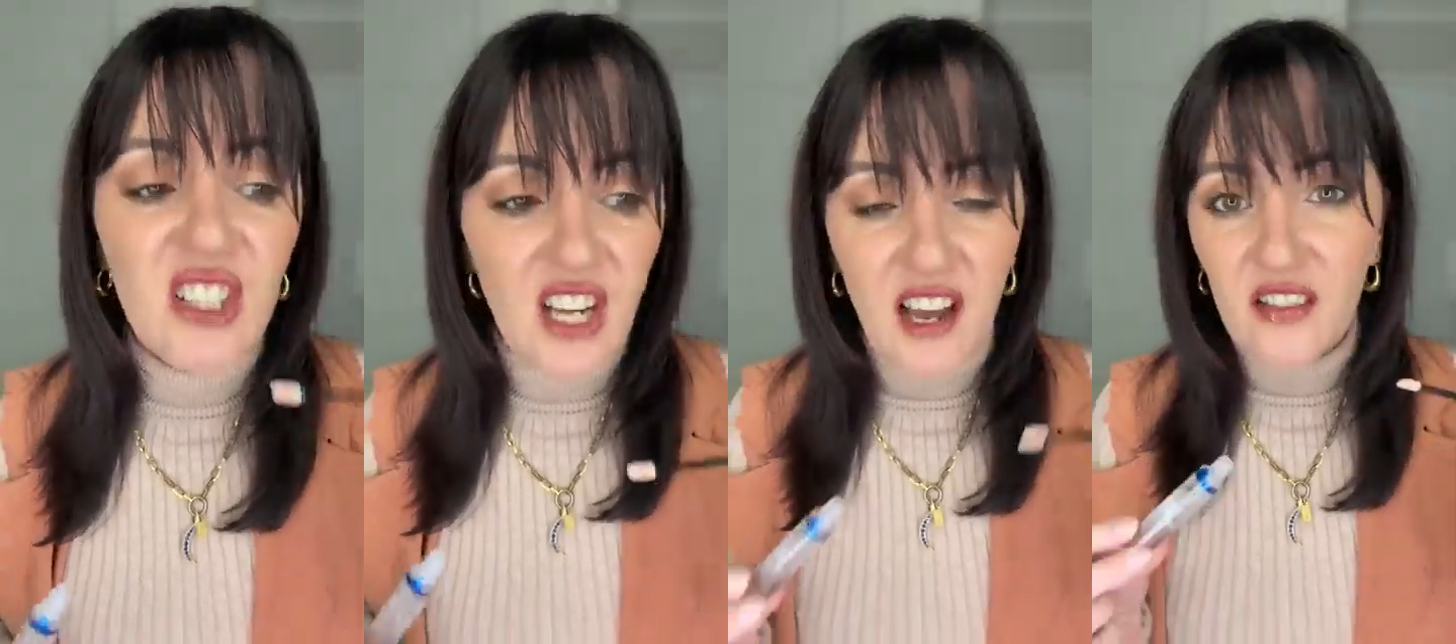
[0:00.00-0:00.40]

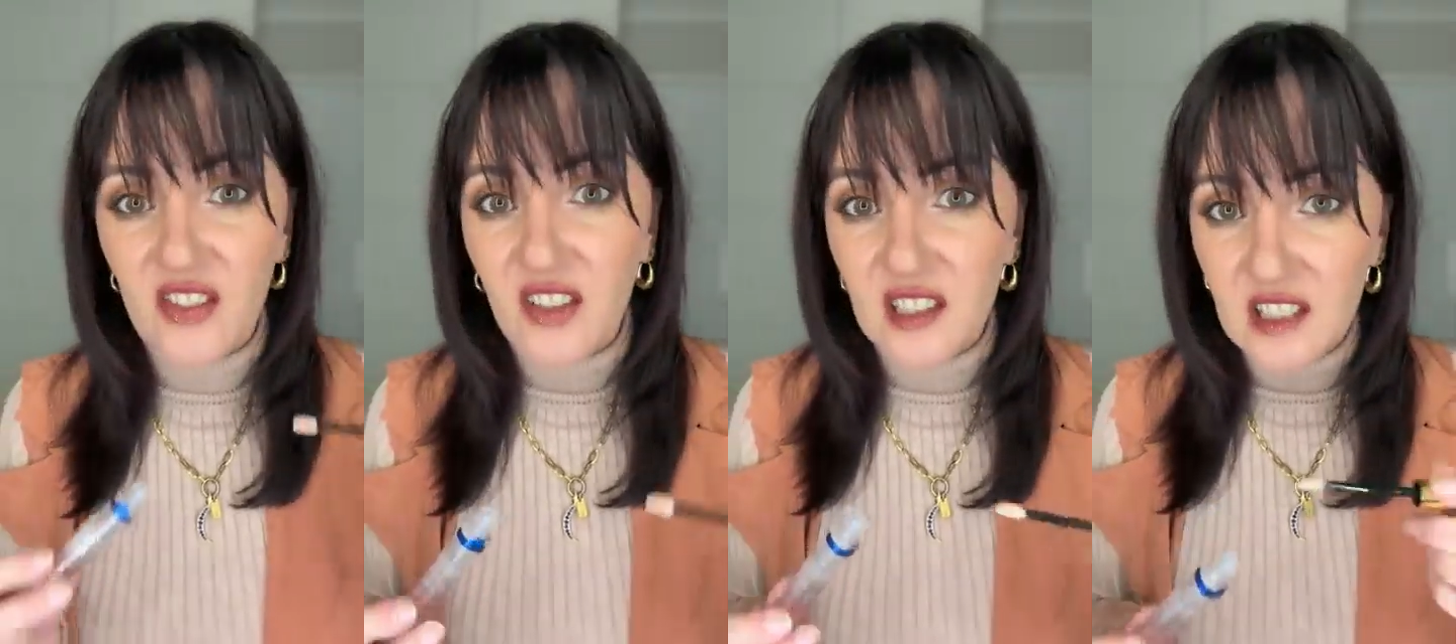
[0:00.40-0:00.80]
which
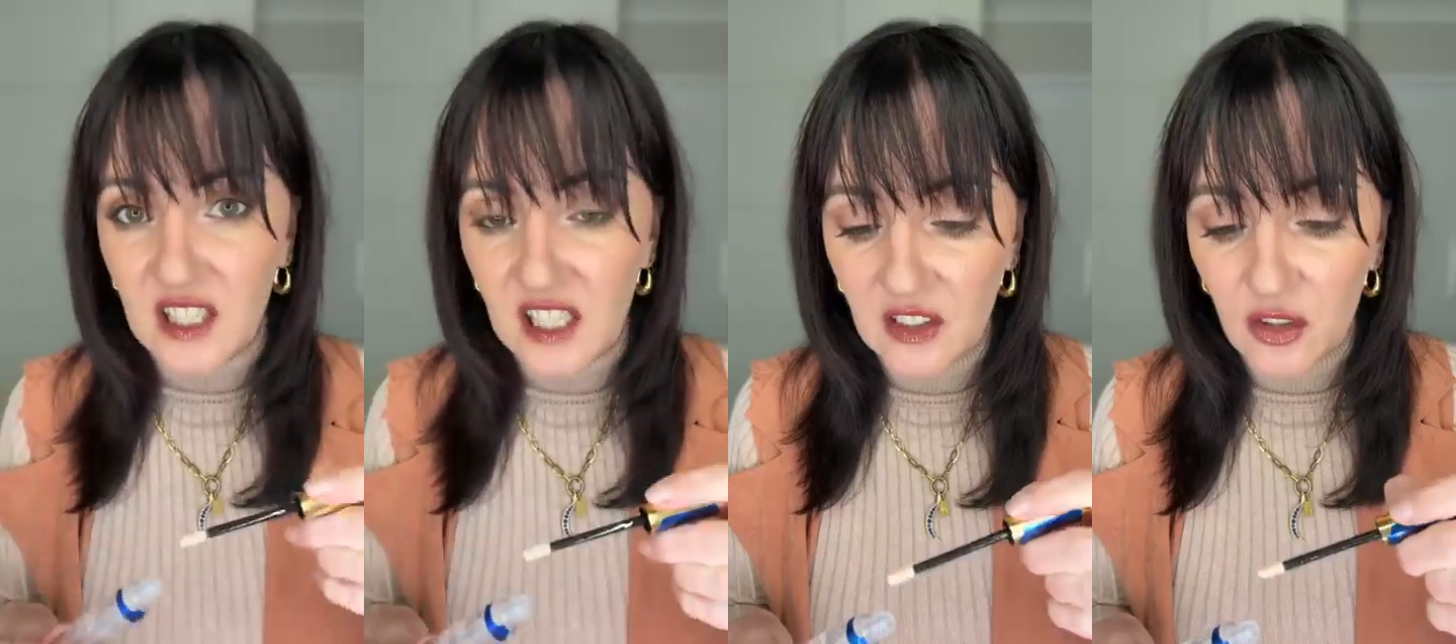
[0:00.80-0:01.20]
has
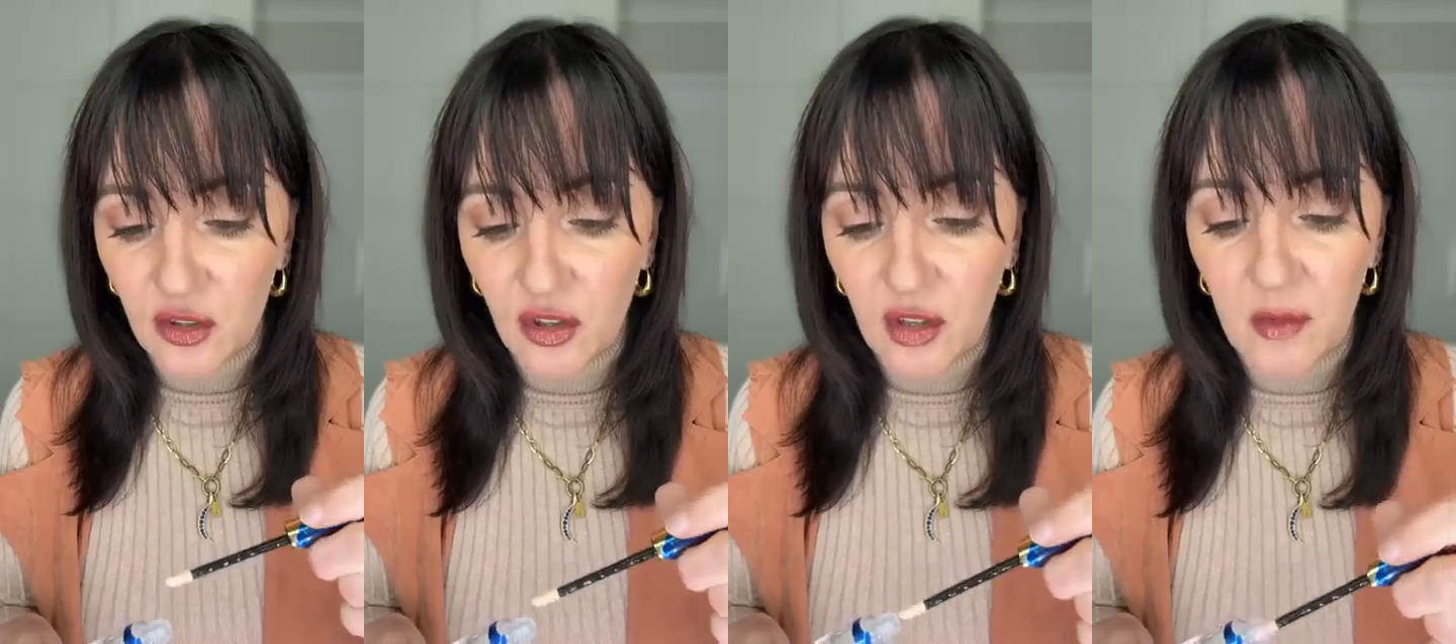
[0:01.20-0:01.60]
tints
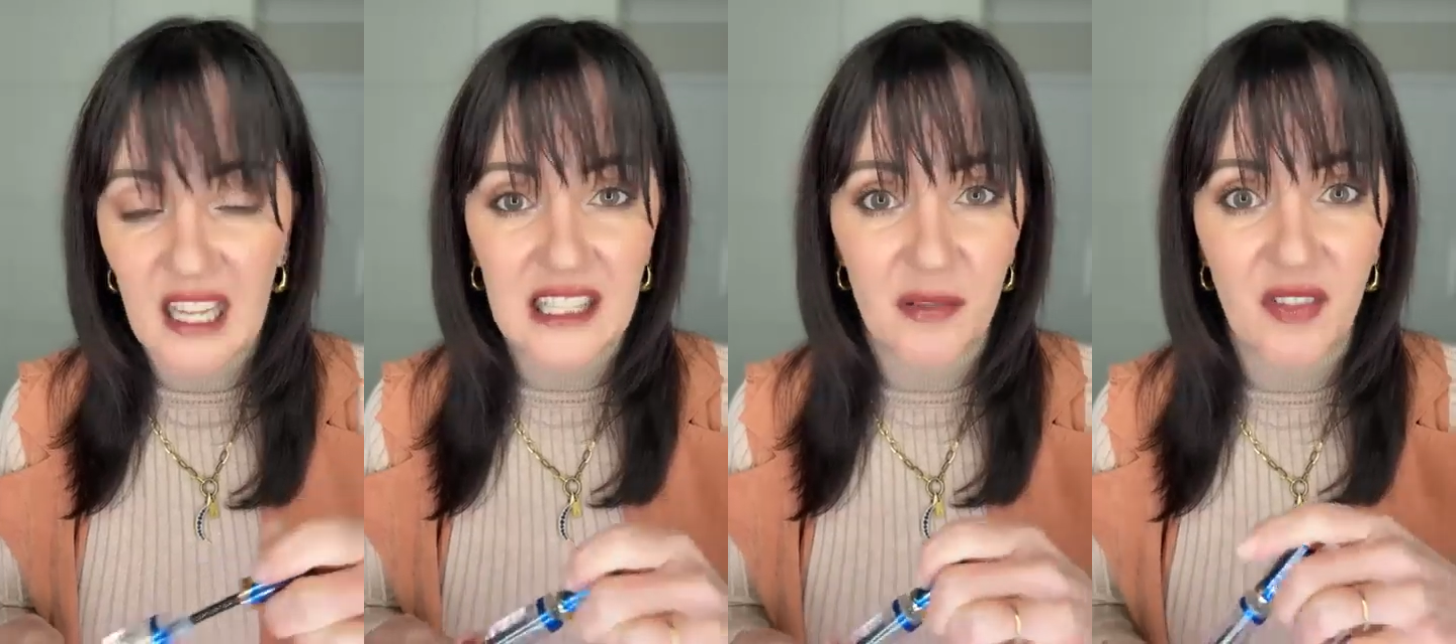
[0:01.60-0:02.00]
to them
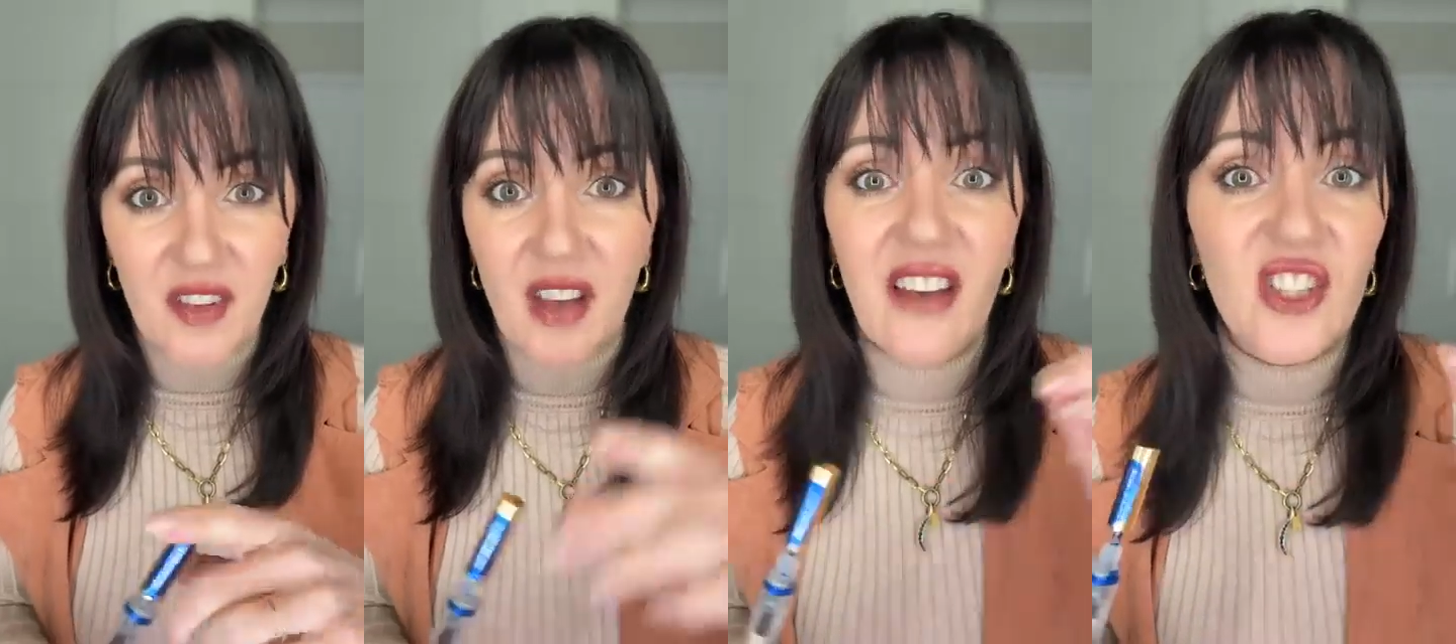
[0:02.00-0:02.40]
and some
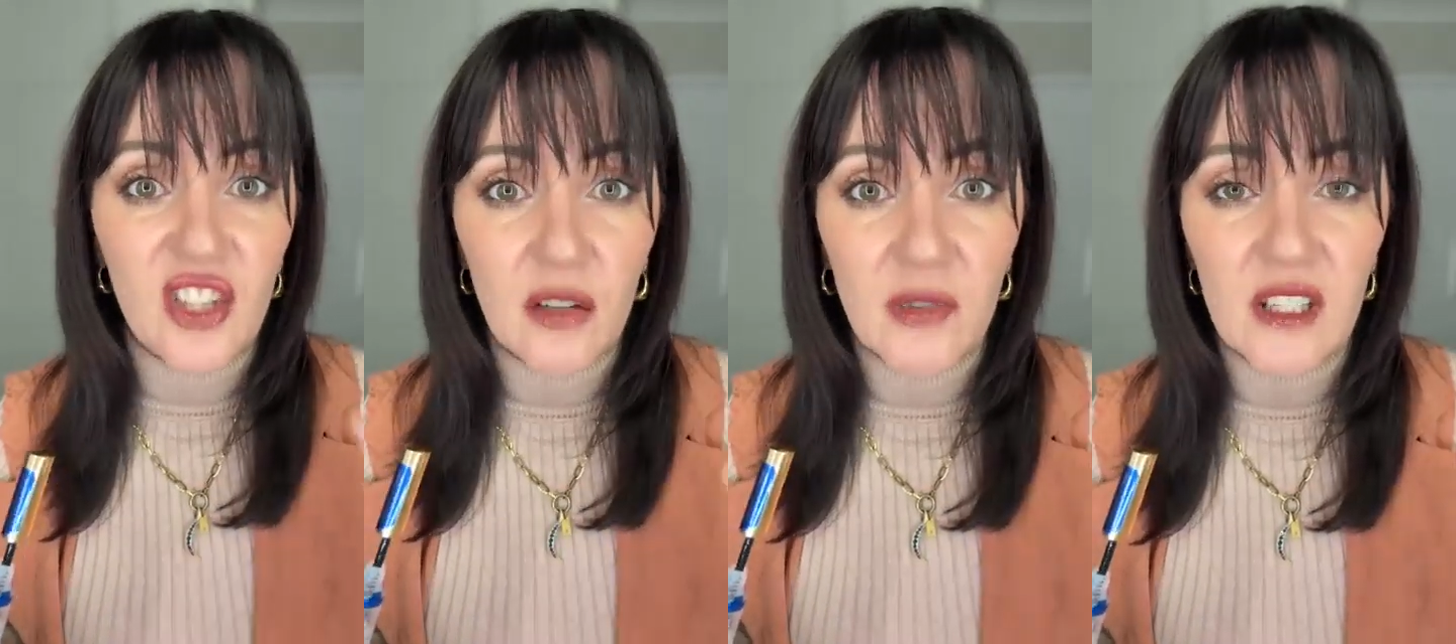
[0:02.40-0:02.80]
of them have
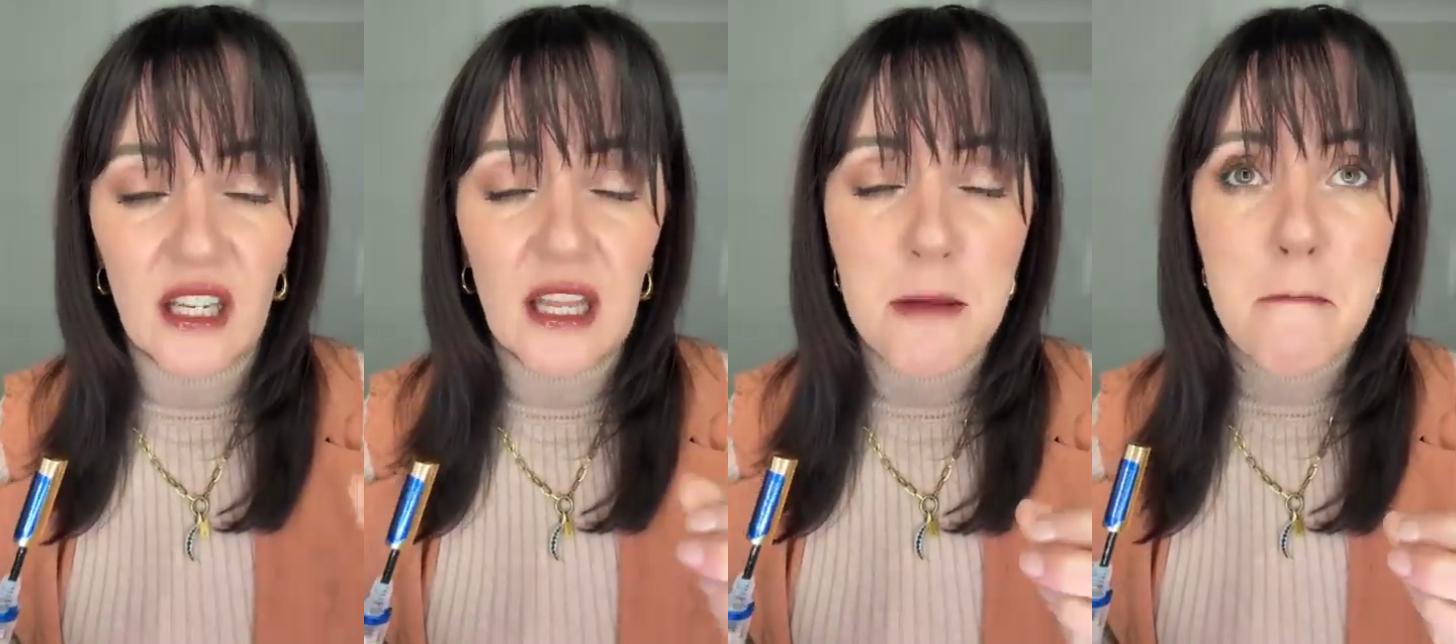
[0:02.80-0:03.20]
shimmers
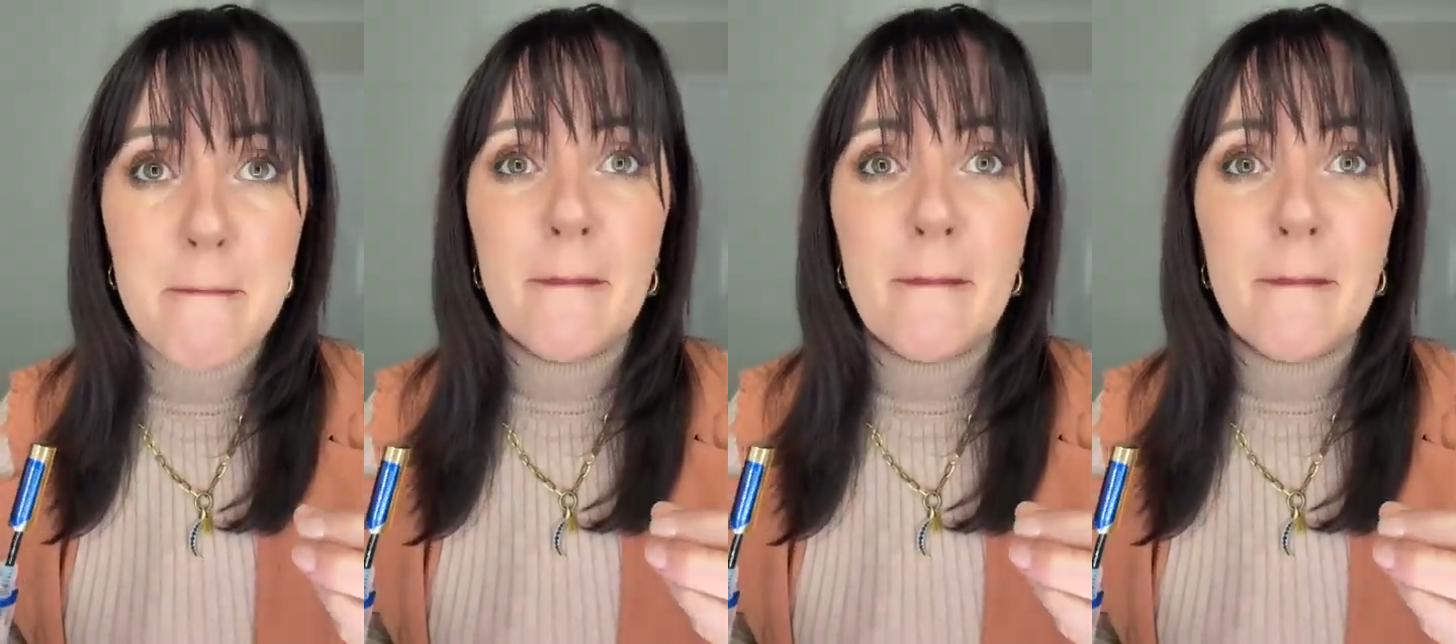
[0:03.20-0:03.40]
in them.